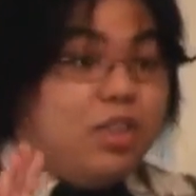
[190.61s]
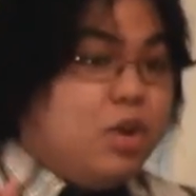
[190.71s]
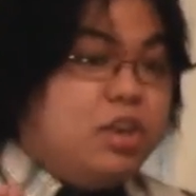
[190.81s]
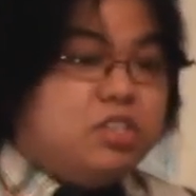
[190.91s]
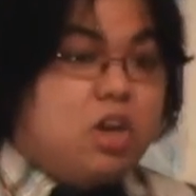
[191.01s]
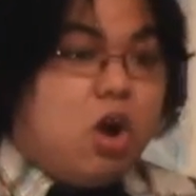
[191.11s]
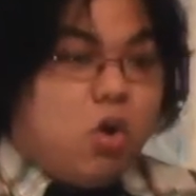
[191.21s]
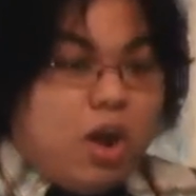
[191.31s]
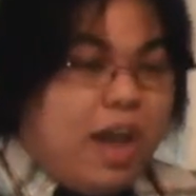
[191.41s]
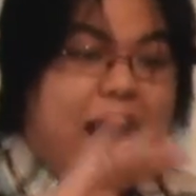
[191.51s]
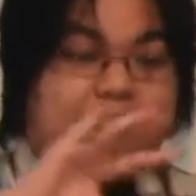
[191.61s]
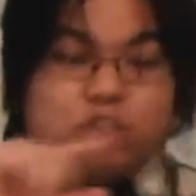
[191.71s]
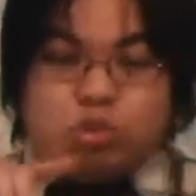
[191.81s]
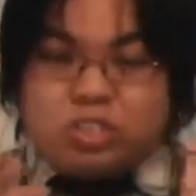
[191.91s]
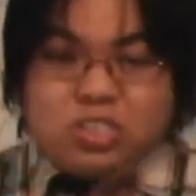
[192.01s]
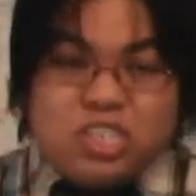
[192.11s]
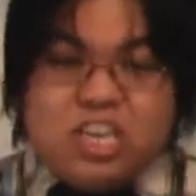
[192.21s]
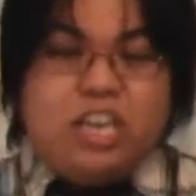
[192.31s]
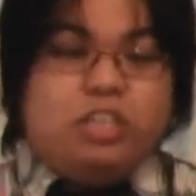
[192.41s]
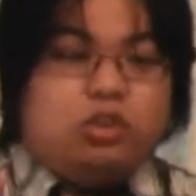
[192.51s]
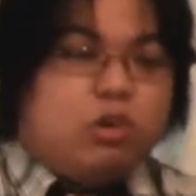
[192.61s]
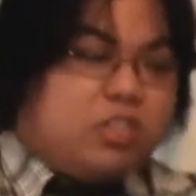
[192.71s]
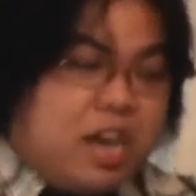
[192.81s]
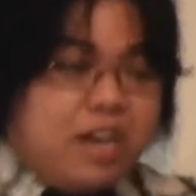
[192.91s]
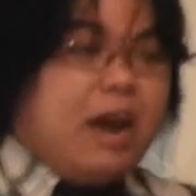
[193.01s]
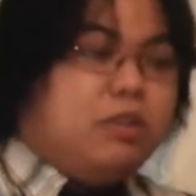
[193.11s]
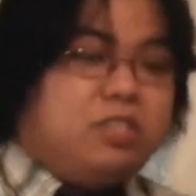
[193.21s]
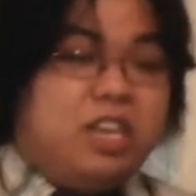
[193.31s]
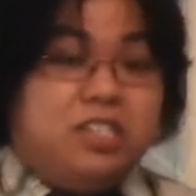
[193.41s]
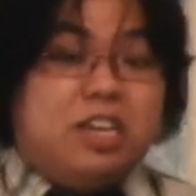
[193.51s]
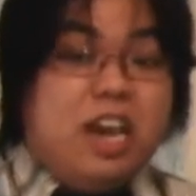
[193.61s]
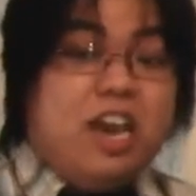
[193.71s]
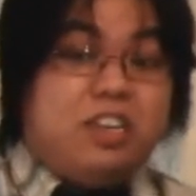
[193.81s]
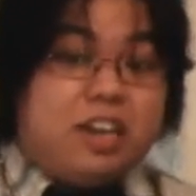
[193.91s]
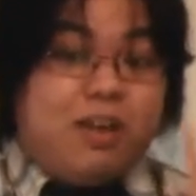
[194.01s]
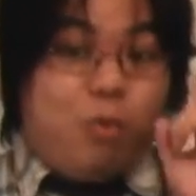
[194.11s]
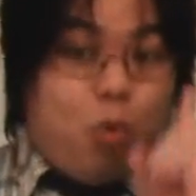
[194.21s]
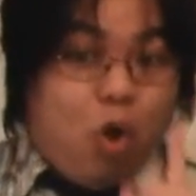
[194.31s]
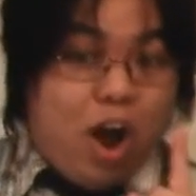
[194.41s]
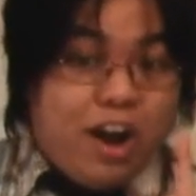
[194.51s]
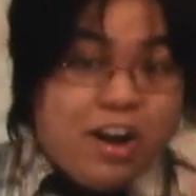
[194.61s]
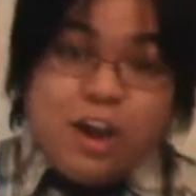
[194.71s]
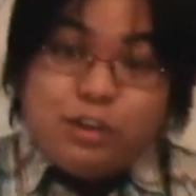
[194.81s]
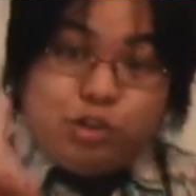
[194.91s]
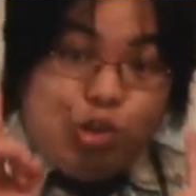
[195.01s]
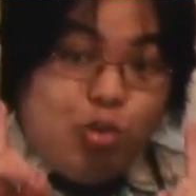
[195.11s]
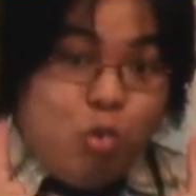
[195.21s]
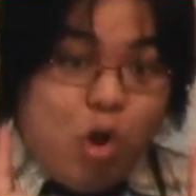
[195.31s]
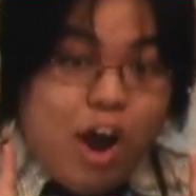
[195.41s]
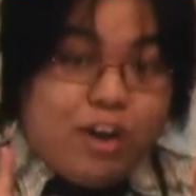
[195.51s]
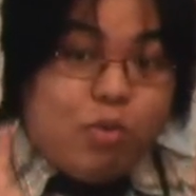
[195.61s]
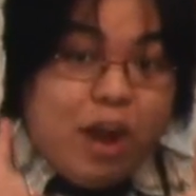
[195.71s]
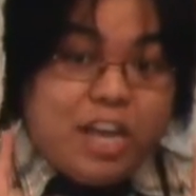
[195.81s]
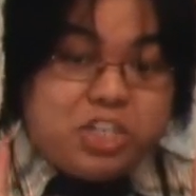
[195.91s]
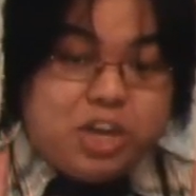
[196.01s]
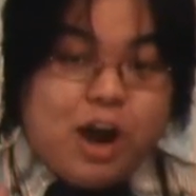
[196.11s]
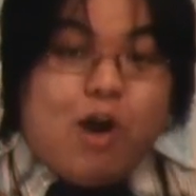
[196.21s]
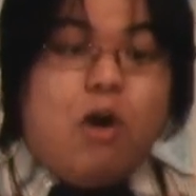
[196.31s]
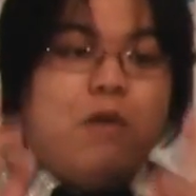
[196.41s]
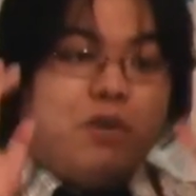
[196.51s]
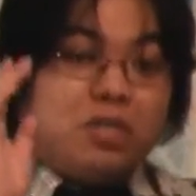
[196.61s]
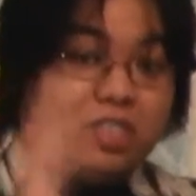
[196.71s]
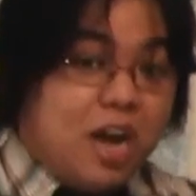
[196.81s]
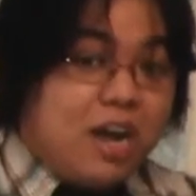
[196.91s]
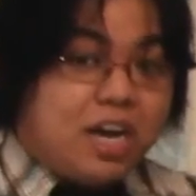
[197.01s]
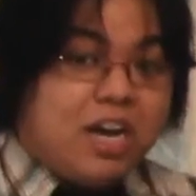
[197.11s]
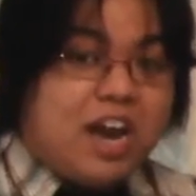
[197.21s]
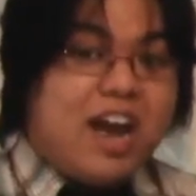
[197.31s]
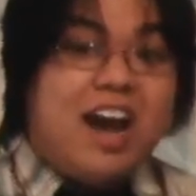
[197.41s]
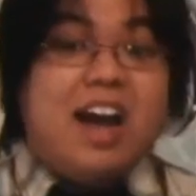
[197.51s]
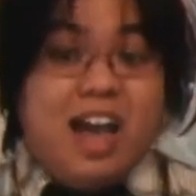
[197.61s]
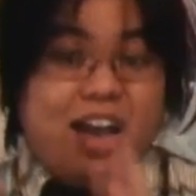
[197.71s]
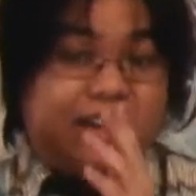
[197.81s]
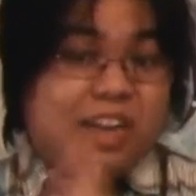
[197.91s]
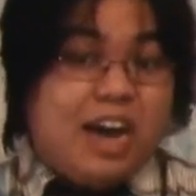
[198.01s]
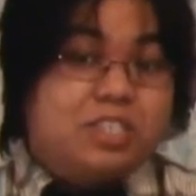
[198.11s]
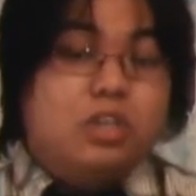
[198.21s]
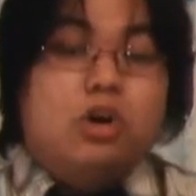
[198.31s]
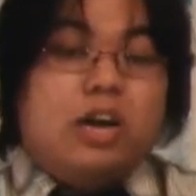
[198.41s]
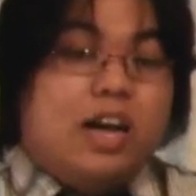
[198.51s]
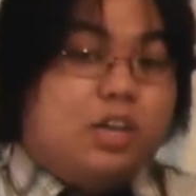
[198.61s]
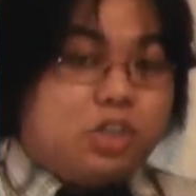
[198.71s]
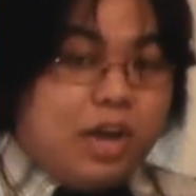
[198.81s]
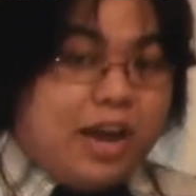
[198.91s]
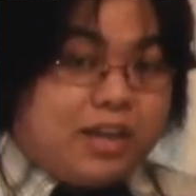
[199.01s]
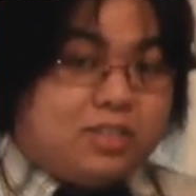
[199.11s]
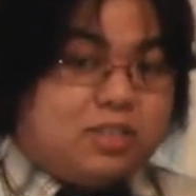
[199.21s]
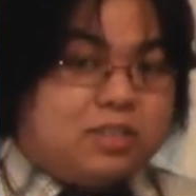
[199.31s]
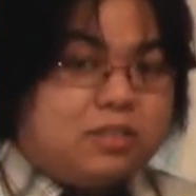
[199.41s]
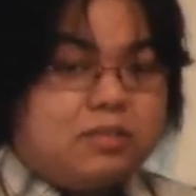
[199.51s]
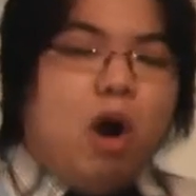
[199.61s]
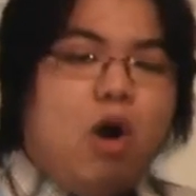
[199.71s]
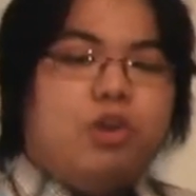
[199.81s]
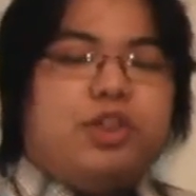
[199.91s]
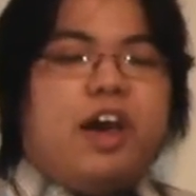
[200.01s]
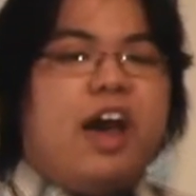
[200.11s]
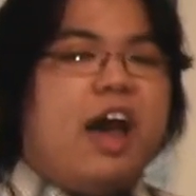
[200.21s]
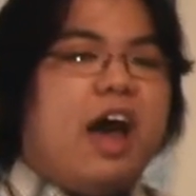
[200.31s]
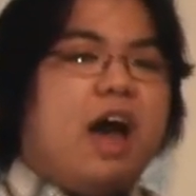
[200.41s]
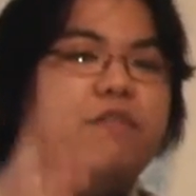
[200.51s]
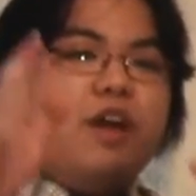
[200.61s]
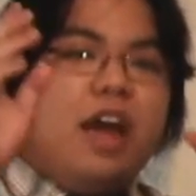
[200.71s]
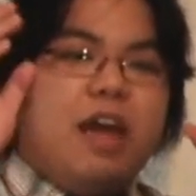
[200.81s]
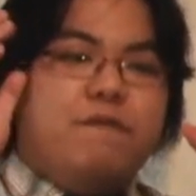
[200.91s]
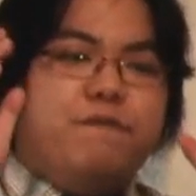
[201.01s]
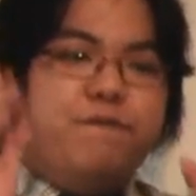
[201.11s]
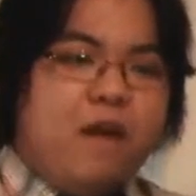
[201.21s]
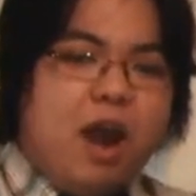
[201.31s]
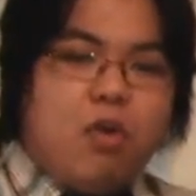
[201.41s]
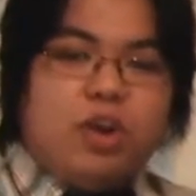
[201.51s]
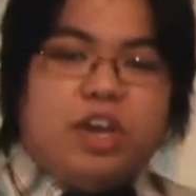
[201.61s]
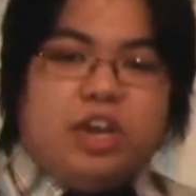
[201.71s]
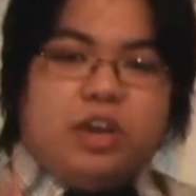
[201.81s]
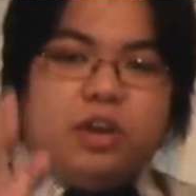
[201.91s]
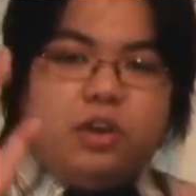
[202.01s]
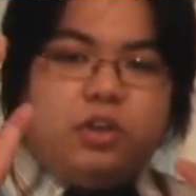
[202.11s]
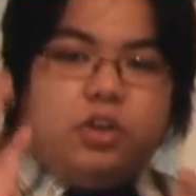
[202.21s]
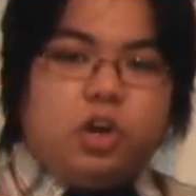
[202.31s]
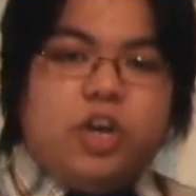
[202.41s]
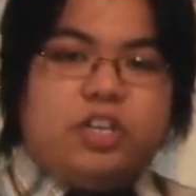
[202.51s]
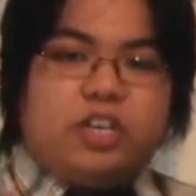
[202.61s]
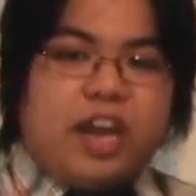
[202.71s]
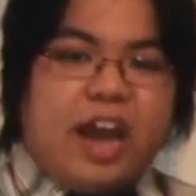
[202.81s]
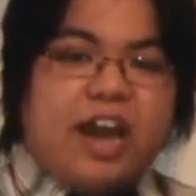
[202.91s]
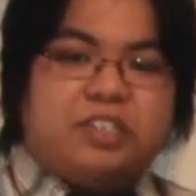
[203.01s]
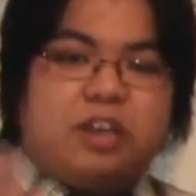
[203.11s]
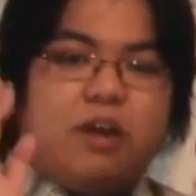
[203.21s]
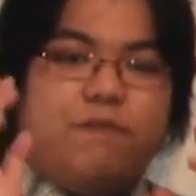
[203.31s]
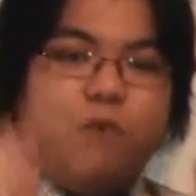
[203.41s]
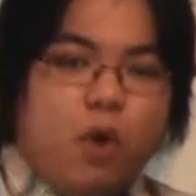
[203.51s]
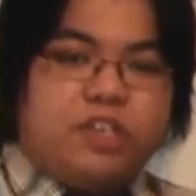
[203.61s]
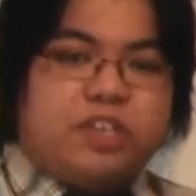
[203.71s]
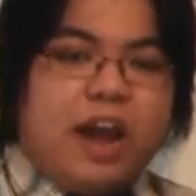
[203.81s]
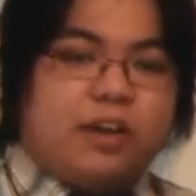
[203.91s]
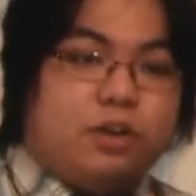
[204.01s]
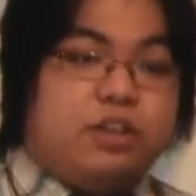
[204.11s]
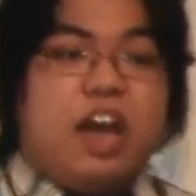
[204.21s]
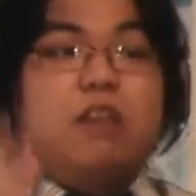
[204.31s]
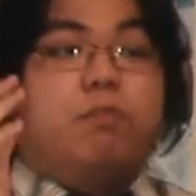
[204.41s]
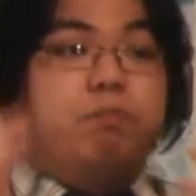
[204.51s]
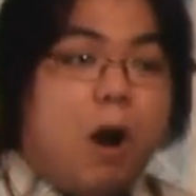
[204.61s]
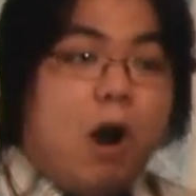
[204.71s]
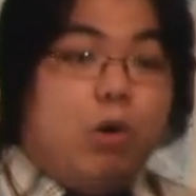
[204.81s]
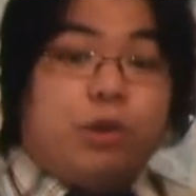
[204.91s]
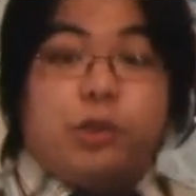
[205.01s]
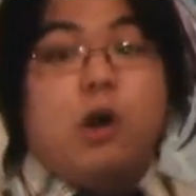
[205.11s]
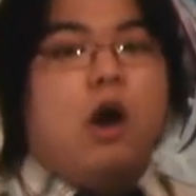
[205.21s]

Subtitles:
There is no extra scenes or taken out scenes. It is a 1-to-1 ratio for Sankarea and Nazo no Kanojo X. Both have a very good cast of voice actors, and both